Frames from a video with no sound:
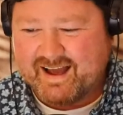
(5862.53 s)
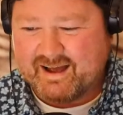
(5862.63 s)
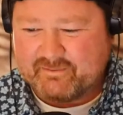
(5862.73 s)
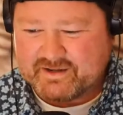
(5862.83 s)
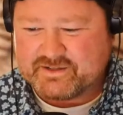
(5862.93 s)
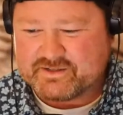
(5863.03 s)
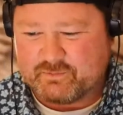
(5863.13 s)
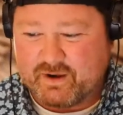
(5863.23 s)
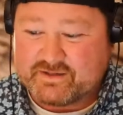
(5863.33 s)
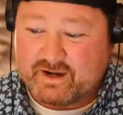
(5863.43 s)
I'm not just
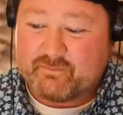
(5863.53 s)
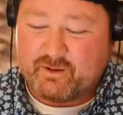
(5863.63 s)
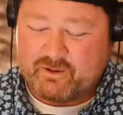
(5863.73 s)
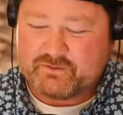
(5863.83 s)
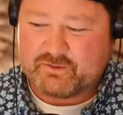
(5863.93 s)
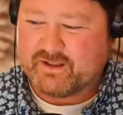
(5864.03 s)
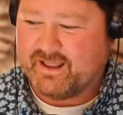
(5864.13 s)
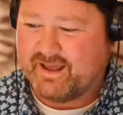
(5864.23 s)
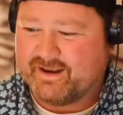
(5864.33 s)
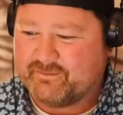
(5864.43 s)
the president. I'm also a
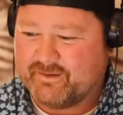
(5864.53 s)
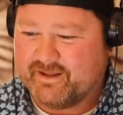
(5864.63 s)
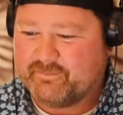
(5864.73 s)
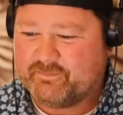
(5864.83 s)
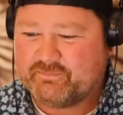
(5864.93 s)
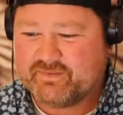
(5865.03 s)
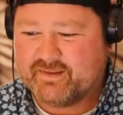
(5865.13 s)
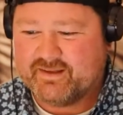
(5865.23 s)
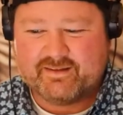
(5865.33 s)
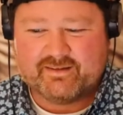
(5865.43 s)
client. Well,
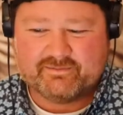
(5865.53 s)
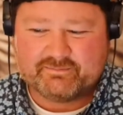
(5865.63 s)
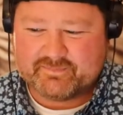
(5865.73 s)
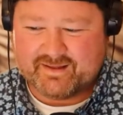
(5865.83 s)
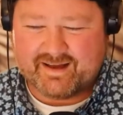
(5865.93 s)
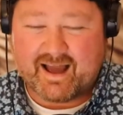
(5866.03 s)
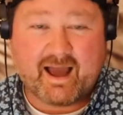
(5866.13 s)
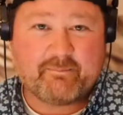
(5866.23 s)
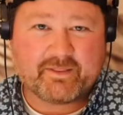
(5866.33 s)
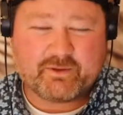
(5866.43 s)

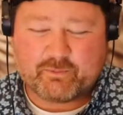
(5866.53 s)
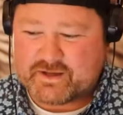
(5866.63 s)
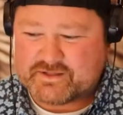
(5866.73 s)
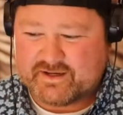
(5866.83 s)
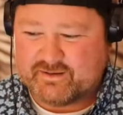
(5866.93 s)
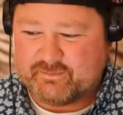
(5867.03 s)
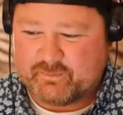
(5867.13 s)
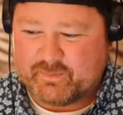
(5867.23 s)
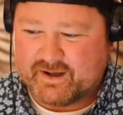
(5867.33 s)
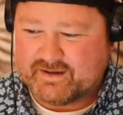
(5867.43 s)
I'm not the president,
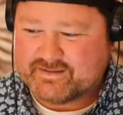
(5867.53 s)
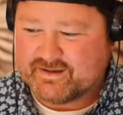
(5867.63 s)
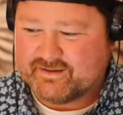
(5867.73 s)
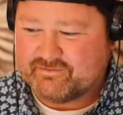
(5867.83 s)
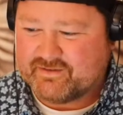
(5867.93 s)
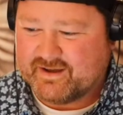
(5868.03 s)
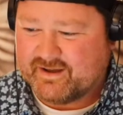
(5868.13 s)
but of